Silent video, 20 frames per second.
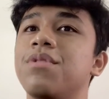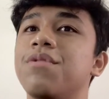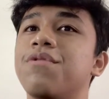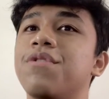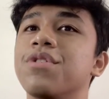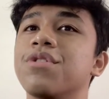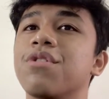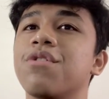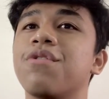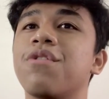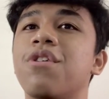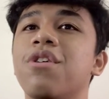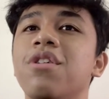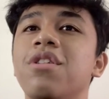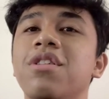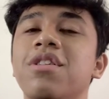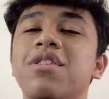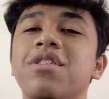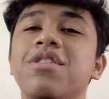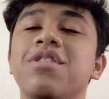First of all,
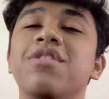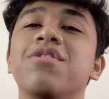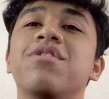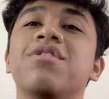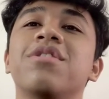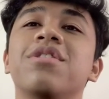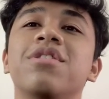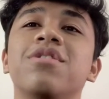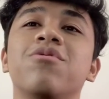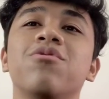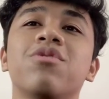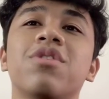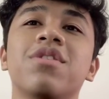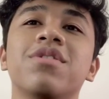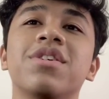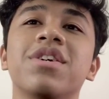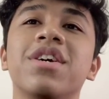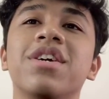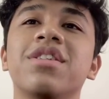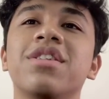the
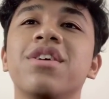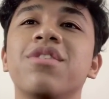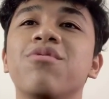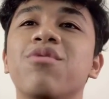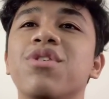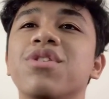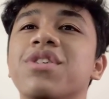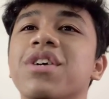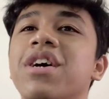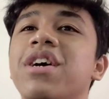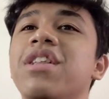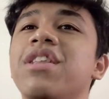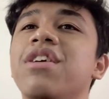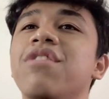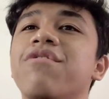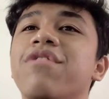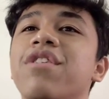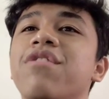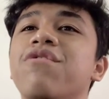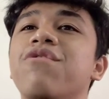2018 was an
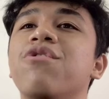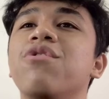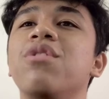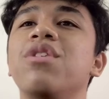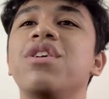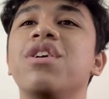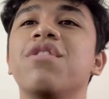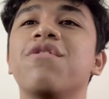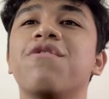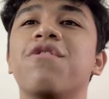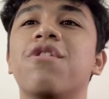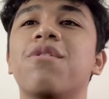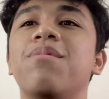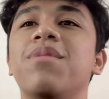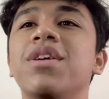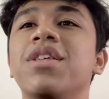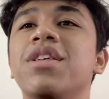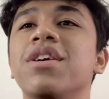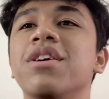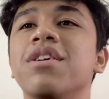eventful year for
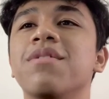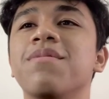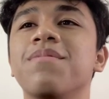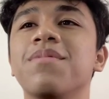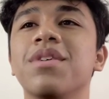Malaysia.